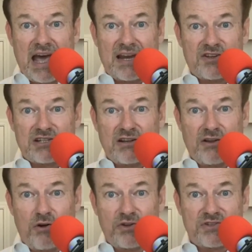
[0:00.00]
And as
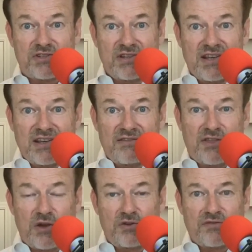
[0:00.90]
long as
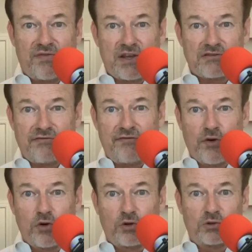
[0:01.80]
those figures
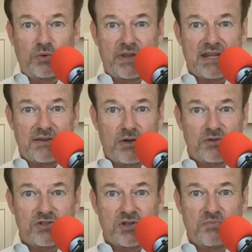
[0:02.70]
fall within
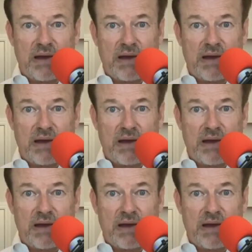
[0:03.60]
those two